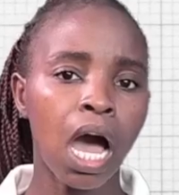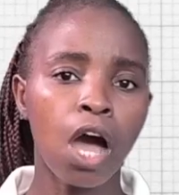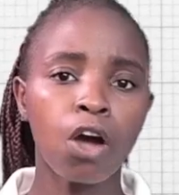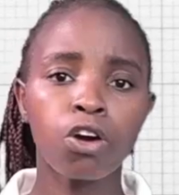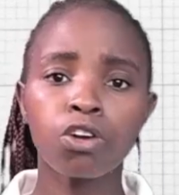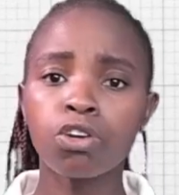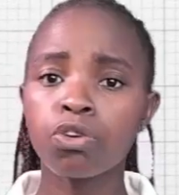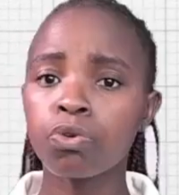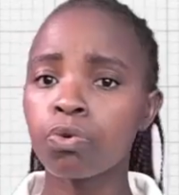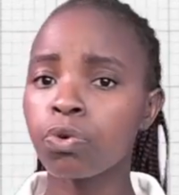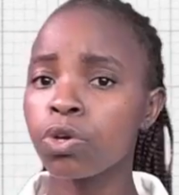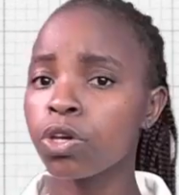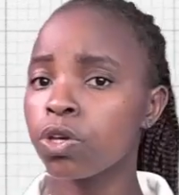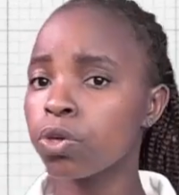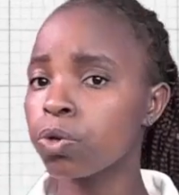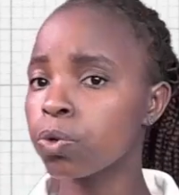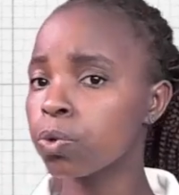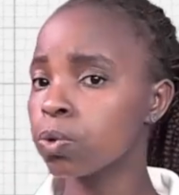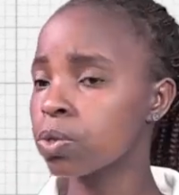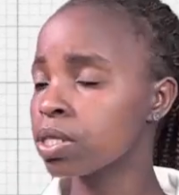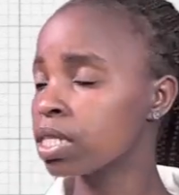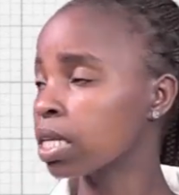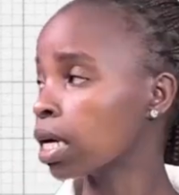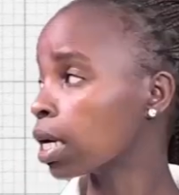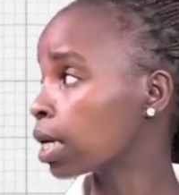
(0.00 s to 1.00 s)
How do we
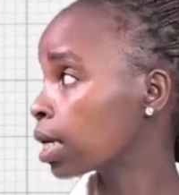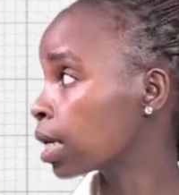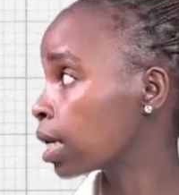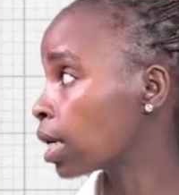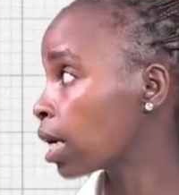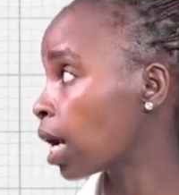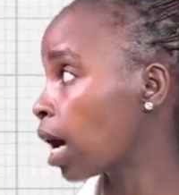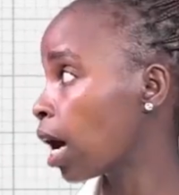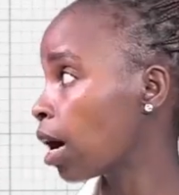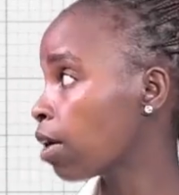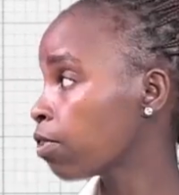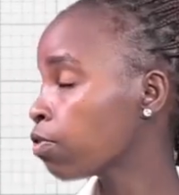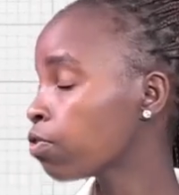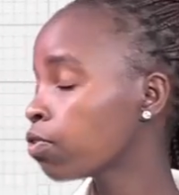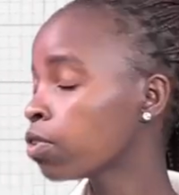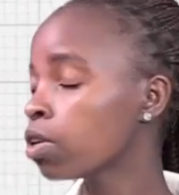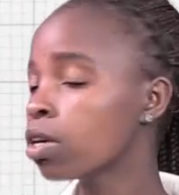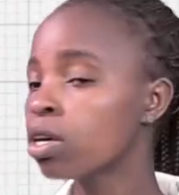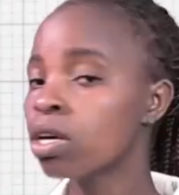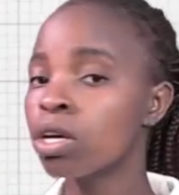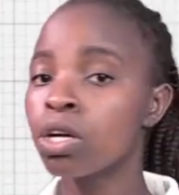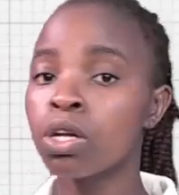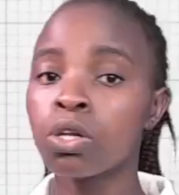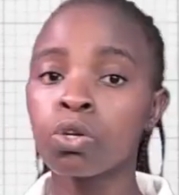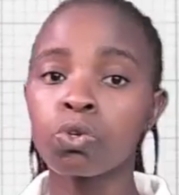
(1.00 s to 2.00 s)
use a graph
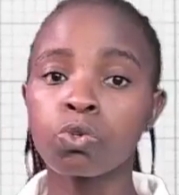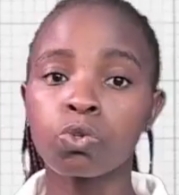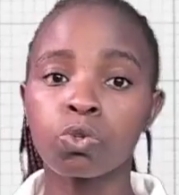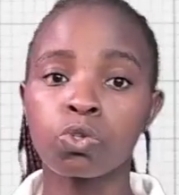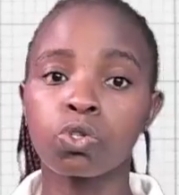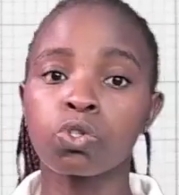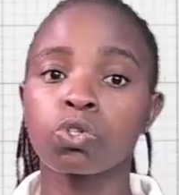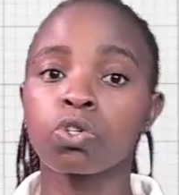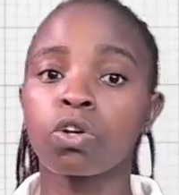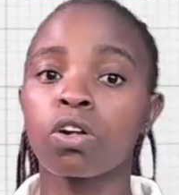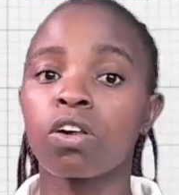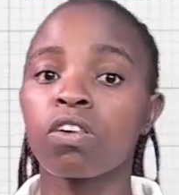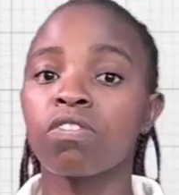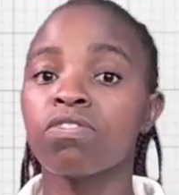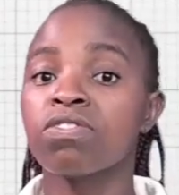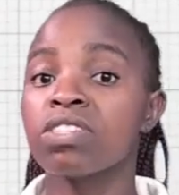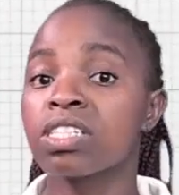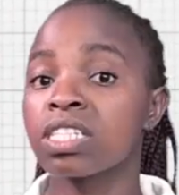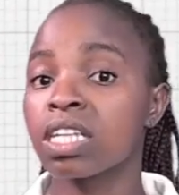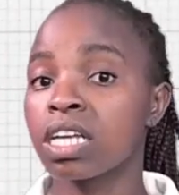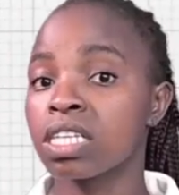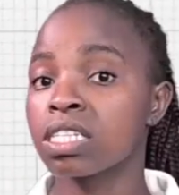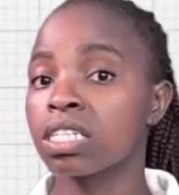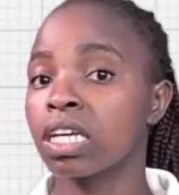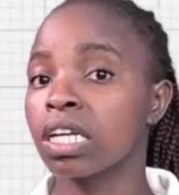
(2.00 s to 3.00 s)
to solve
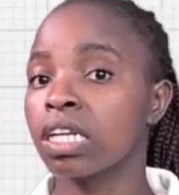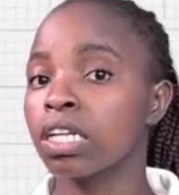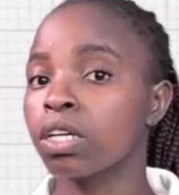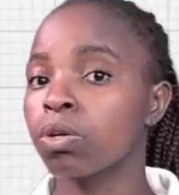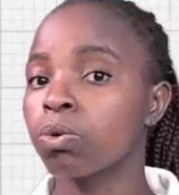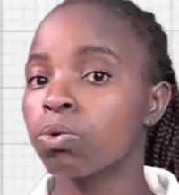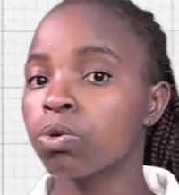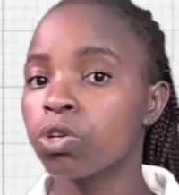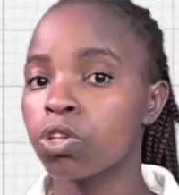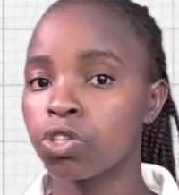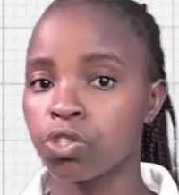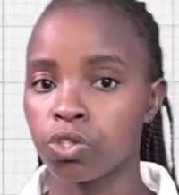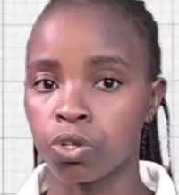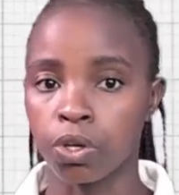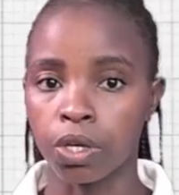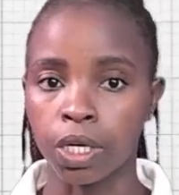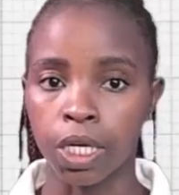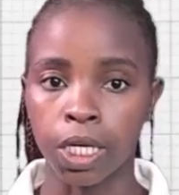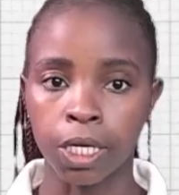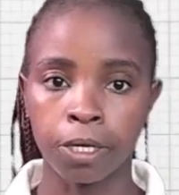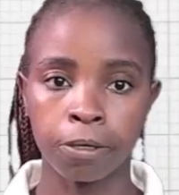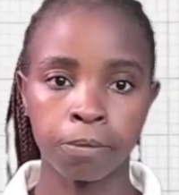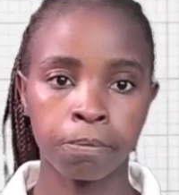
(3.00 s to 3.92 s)
such an equation?